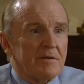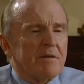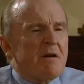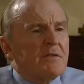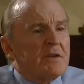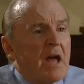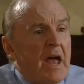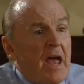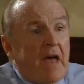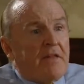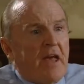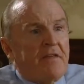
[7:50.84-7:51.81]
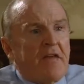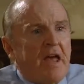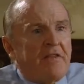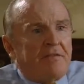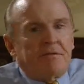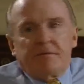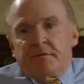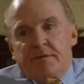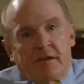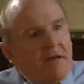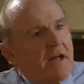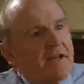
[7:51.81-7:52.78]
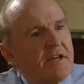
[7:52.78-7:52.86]
They're out and they
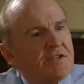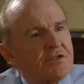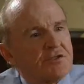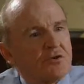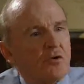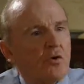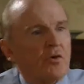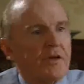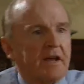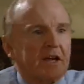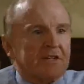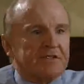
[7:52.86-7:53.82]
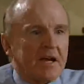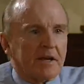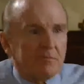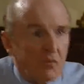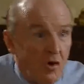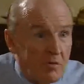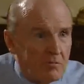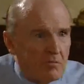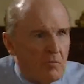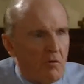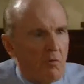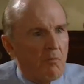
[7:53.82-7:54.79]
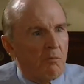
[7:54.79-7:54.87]
got kids in school, they got second
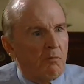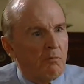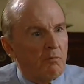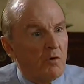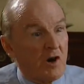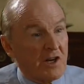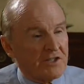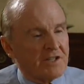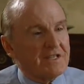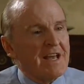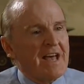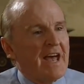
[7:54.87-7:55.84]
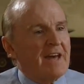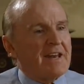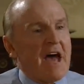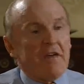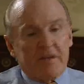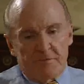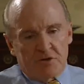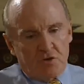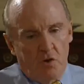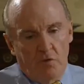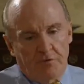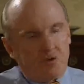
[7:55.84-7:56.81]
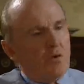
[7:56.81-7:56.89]
mortgages, and now they've been
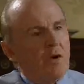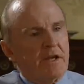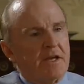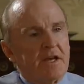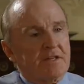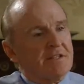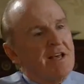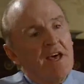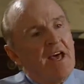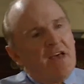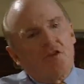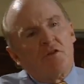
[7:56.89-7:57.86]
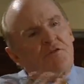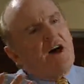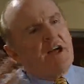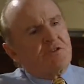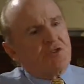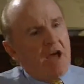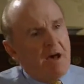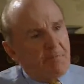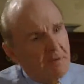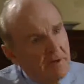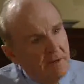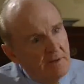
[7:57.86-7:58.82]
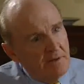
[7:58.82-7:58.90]
told for 20 years, hey, you're fine, chap.
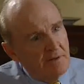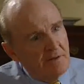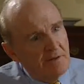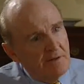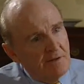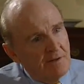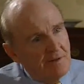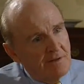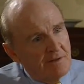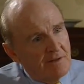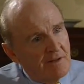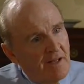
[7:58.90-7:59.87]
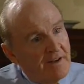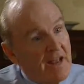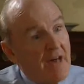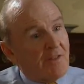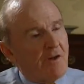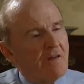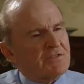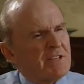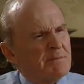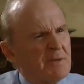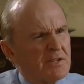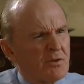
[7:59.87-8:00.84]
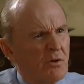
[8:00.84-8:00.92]
And now they're all of a
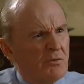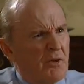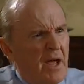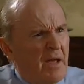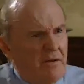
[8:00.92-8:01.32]
sudden being told, hey,